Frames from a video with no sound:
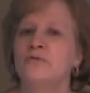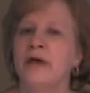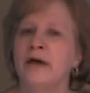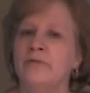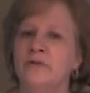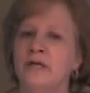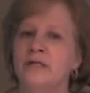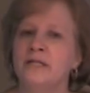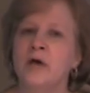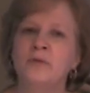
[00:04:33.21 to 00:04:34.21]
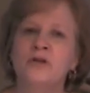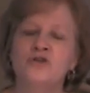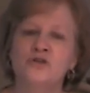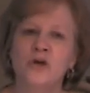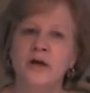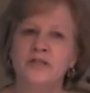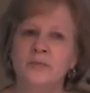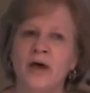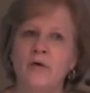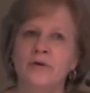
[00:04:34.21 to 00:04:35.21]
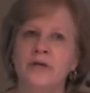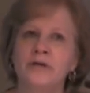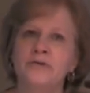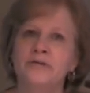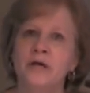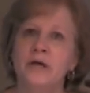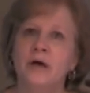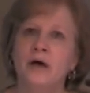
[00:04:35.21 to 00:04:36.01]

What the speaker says: that the town manager talks about is